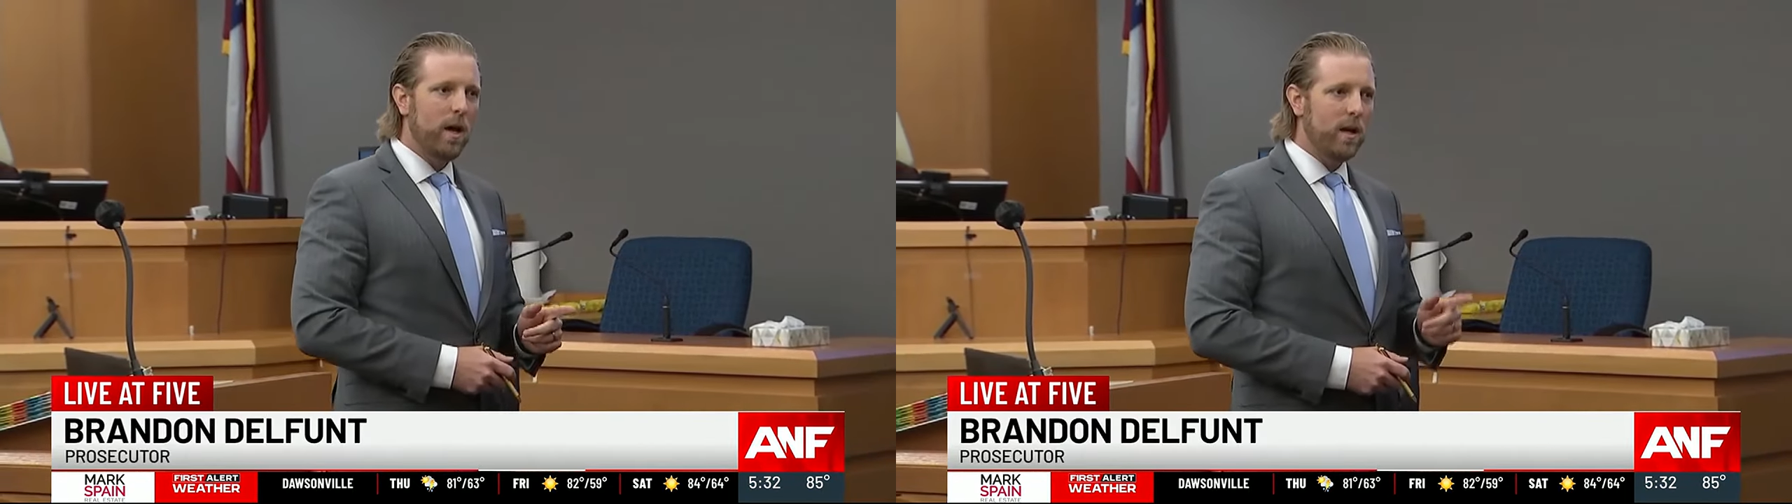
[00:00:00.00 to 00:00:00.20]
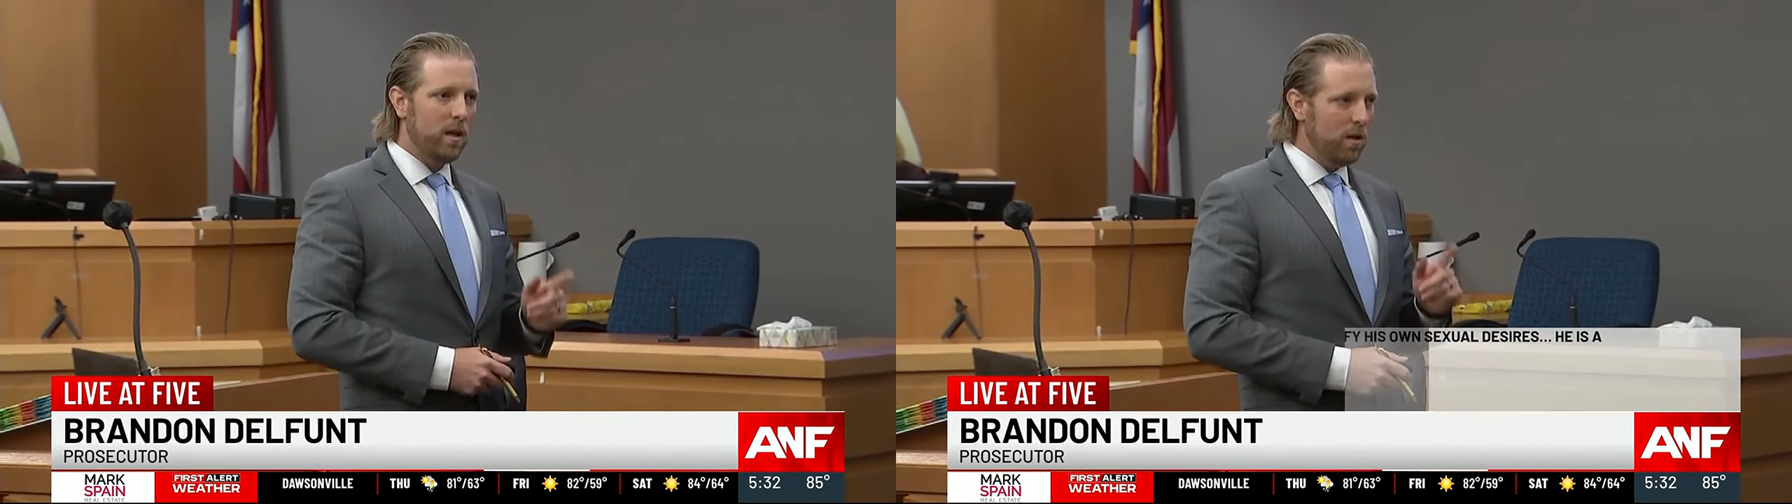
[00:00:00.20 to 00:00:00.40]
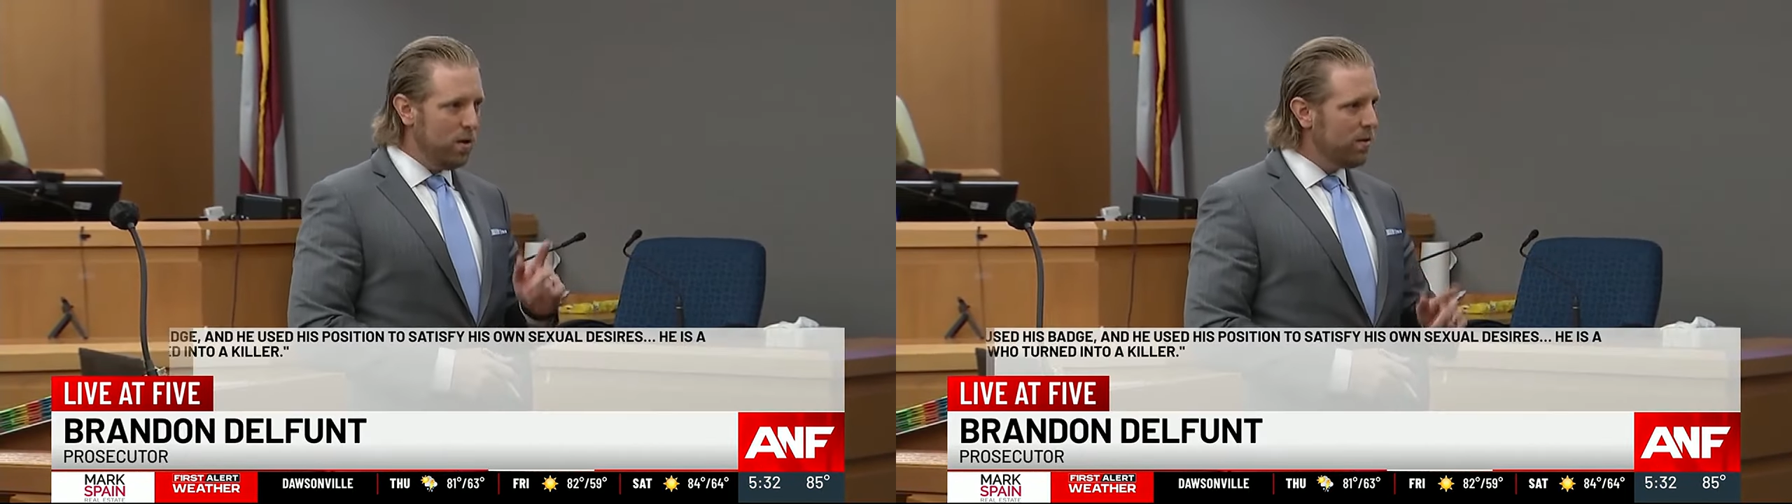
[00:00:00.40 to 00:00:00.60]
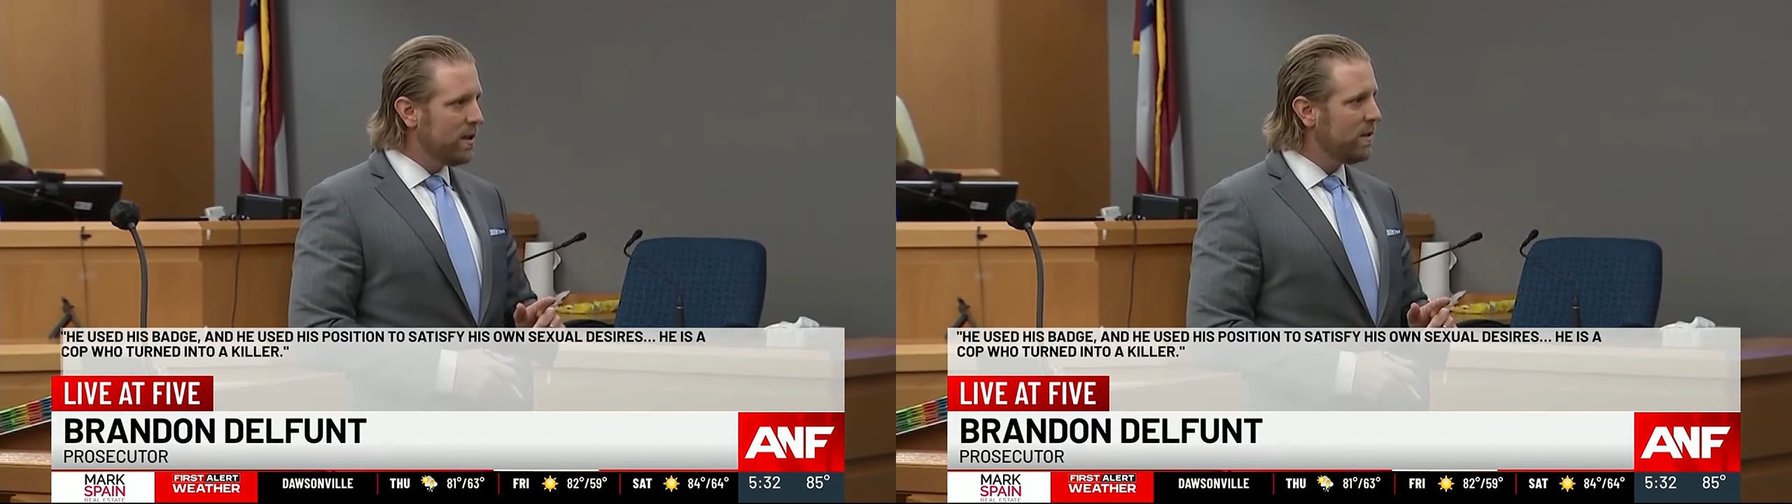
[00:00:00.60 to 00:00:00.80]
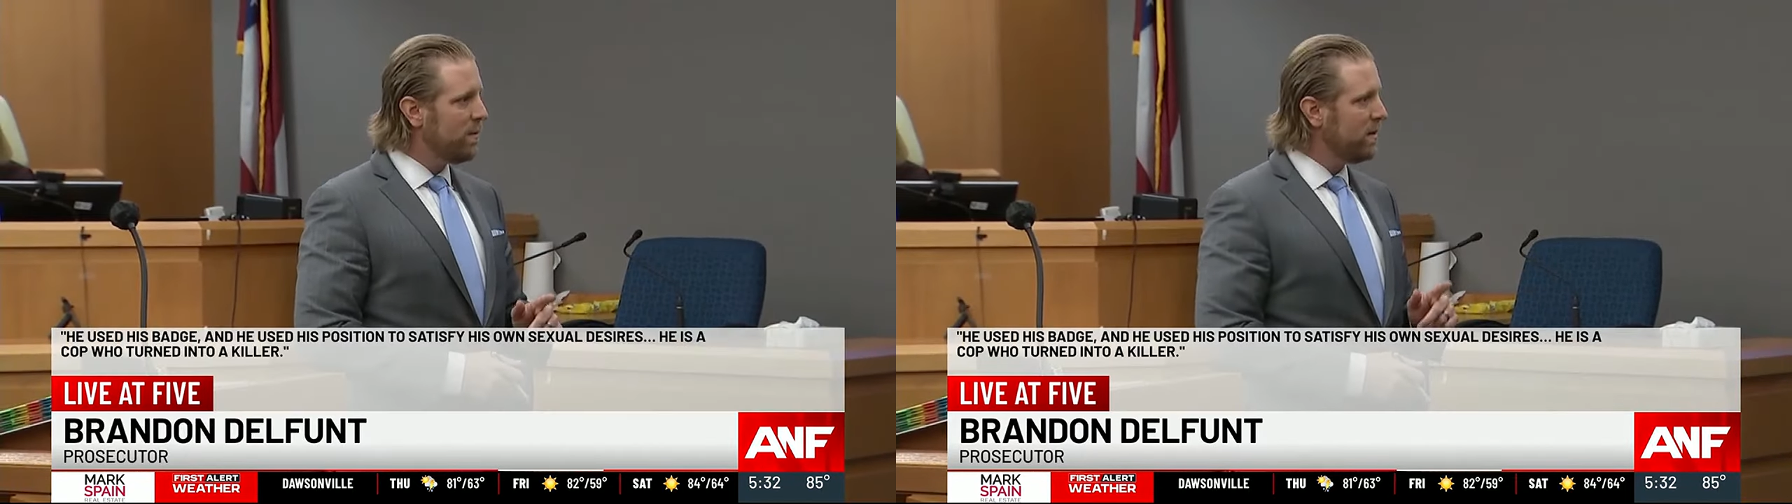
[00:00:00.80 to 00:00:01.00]
and he
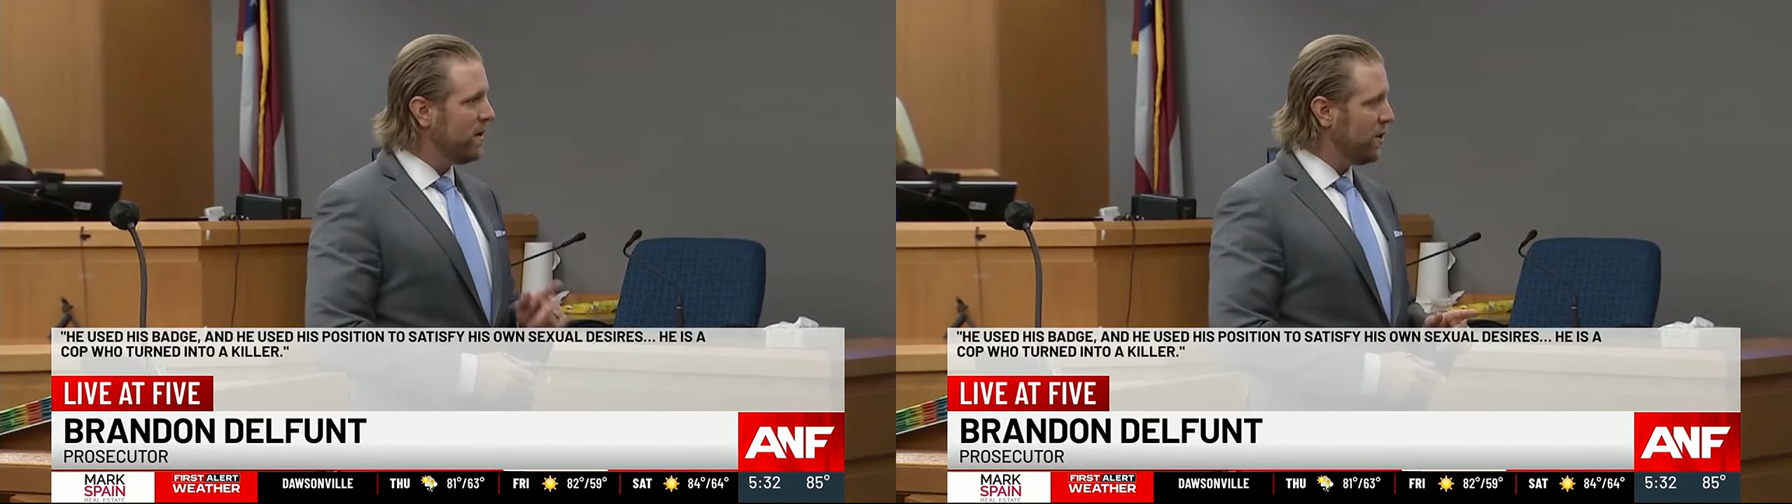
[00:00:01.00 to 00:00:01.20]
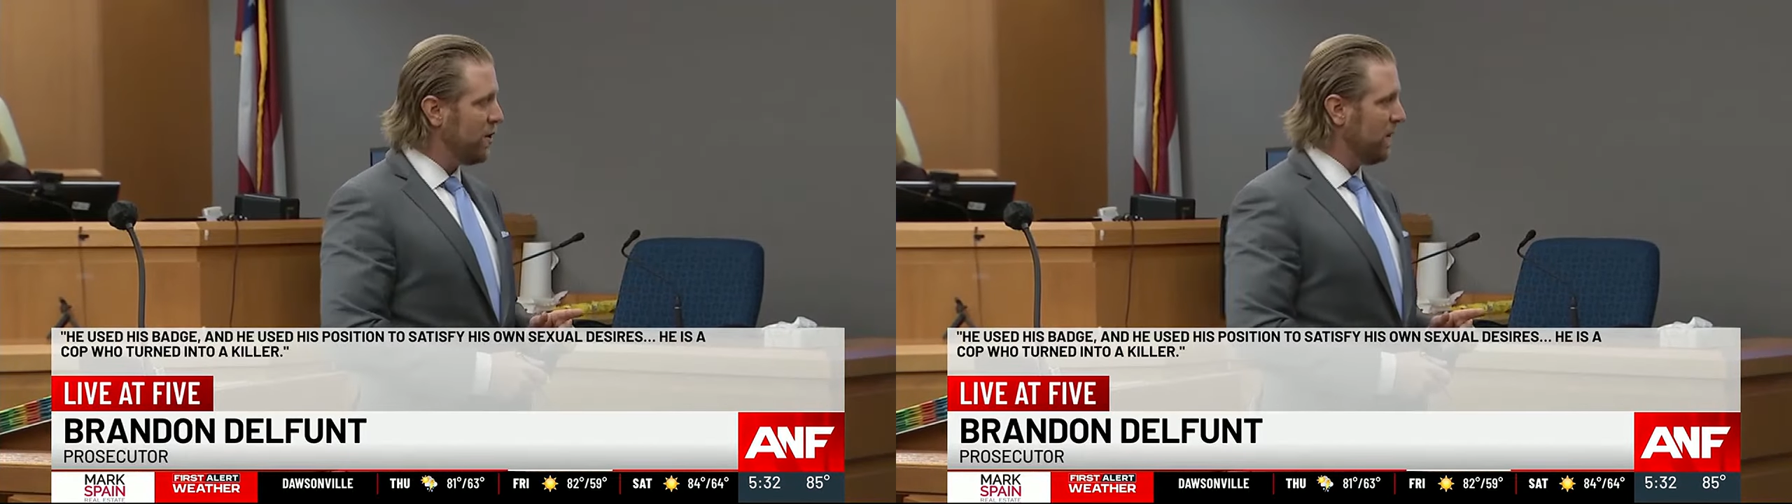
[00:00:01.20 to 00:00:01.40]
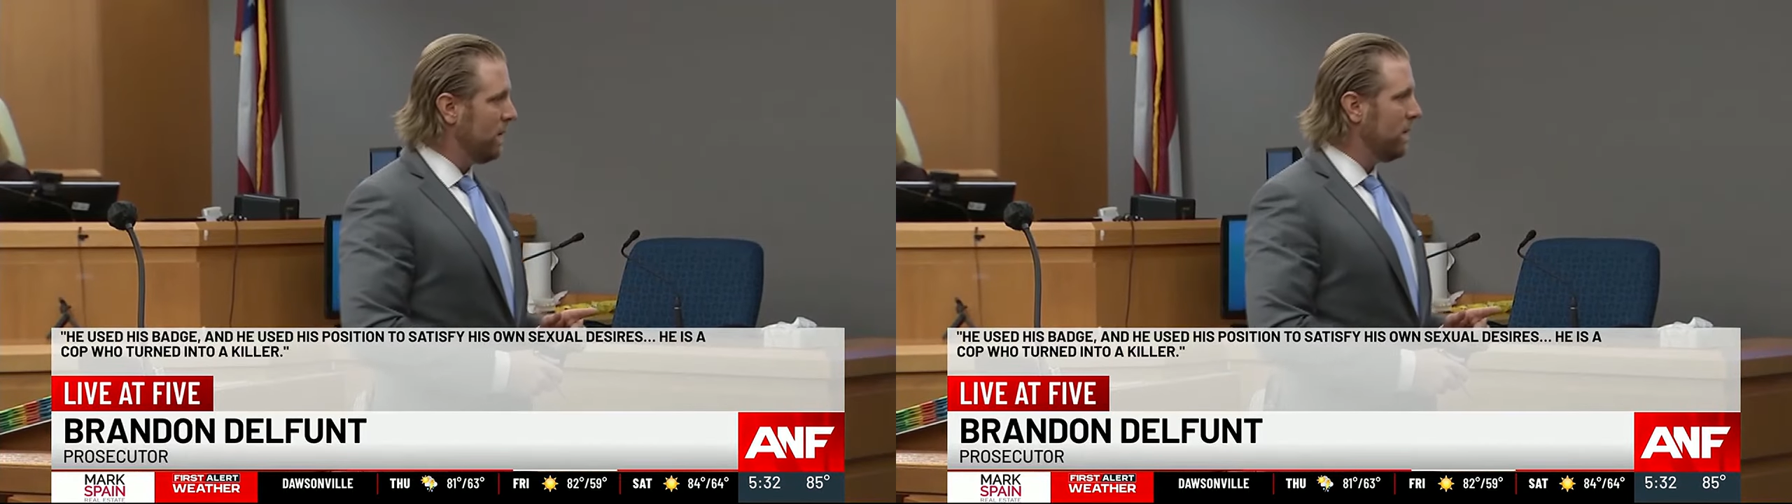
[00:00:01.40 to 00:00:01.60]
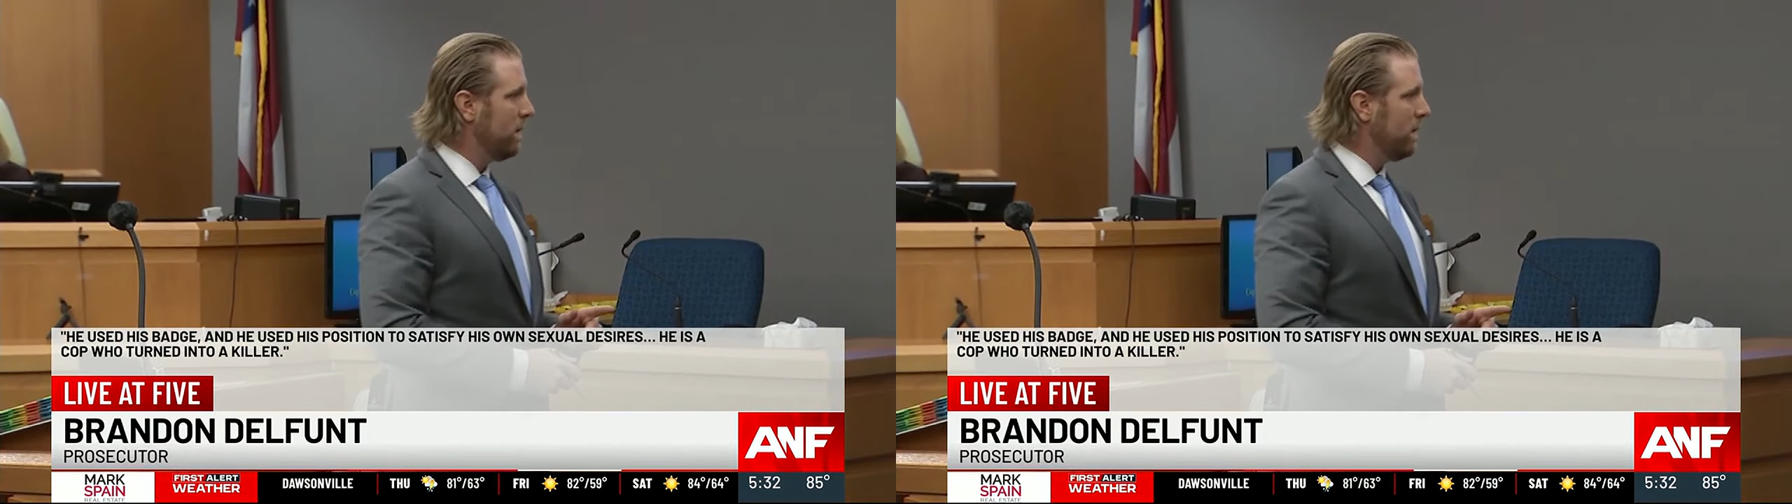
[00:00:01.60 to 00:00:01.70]
used his position